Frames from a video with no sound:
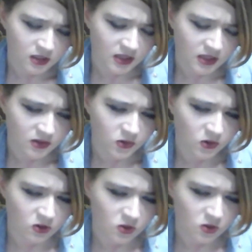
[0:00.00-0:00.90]
the little
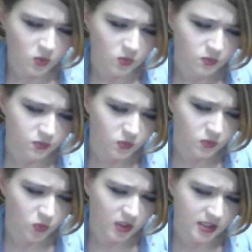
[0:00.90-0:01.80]
girl
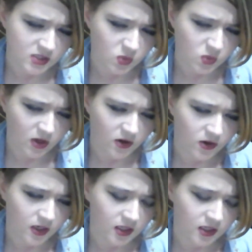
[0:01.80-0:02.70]
was
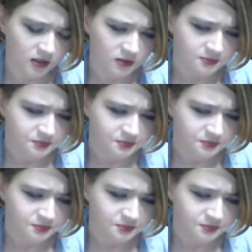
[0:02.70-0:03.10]
wearing